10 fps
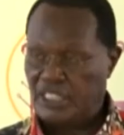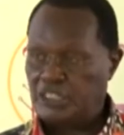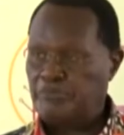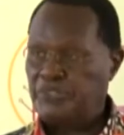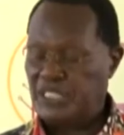
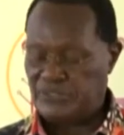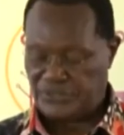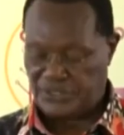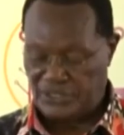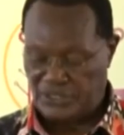that
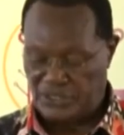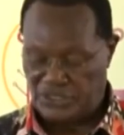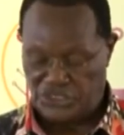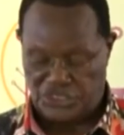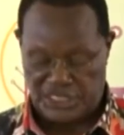PS
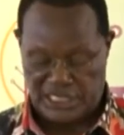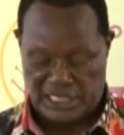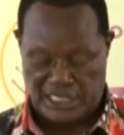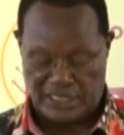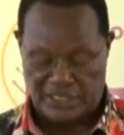
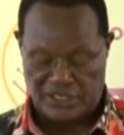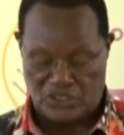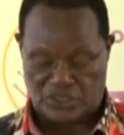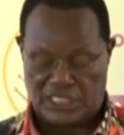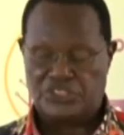engineer
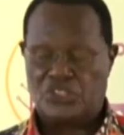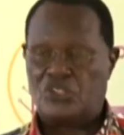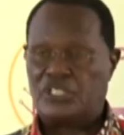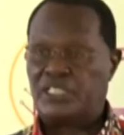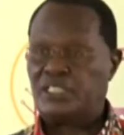Dr.
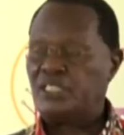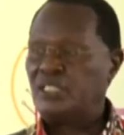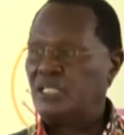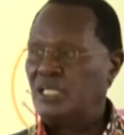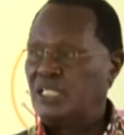Njoroge
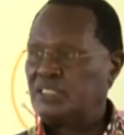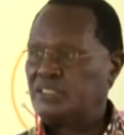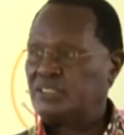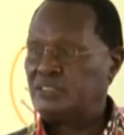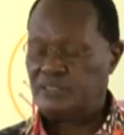
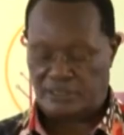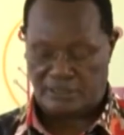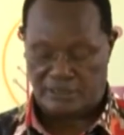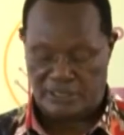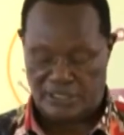has
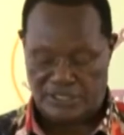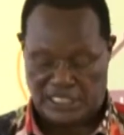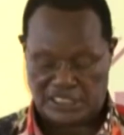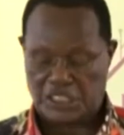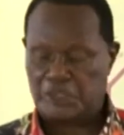
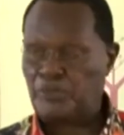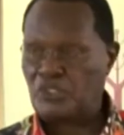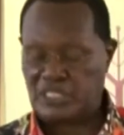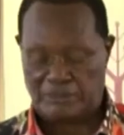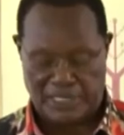just
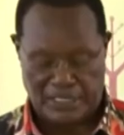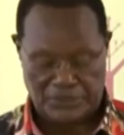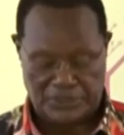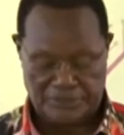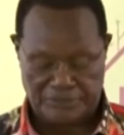spoken
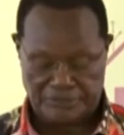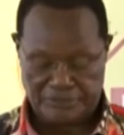about.